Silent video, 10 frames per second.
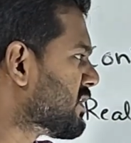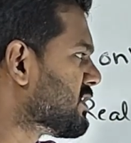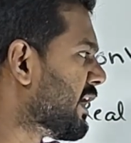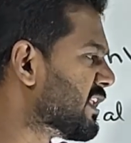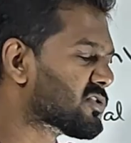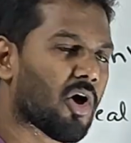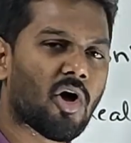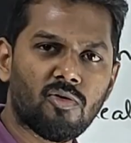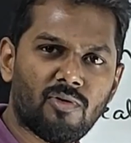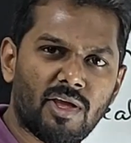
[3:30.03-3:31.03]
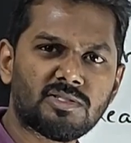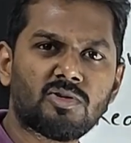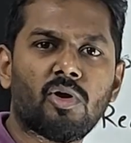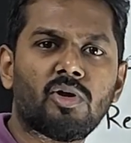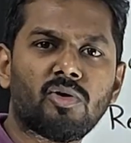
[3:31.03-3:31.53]
It is always
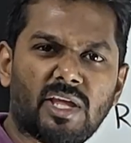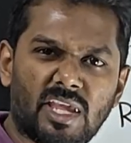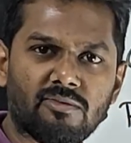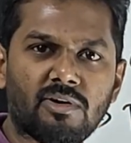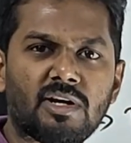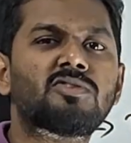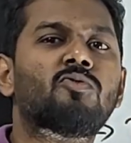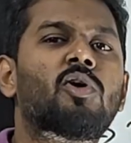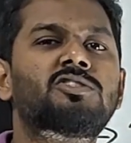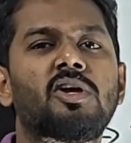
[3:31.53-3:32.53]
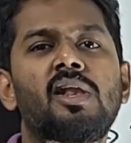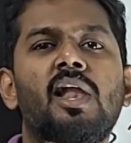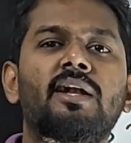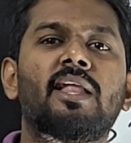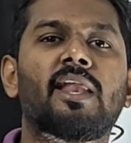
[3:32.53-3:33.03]
going to give us virtual and